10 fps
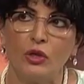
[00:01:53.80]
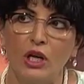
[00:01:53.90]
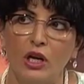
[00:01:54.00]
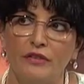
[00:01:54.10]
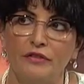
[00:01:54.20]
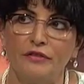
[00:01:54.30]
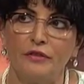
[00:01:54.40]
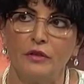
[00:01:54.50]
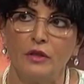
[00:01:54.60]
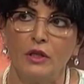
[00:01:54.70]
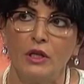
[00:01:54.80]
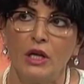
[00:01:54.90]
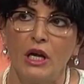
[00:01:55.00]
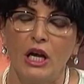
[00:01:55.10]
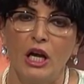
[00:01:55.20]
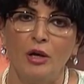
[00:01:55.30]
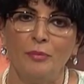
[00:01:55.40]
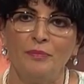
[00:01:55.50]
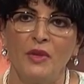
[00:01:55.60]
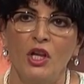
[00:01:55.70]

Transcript: your life. Mm. Um,